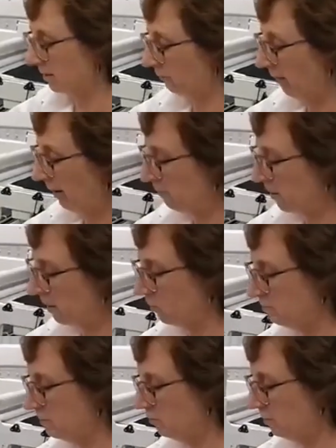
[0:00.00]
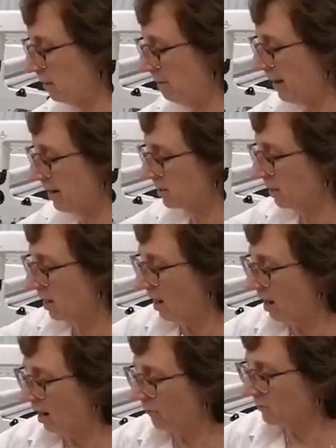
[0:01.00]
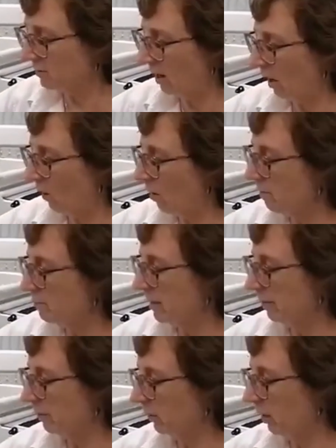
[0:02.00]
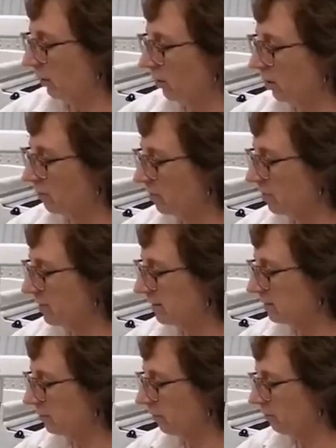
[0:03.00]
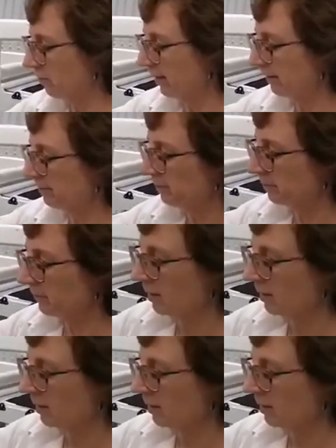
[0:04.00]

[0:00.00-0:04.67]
this fabric would be really bad. Obviously, I won't be able to go over this sort of thing.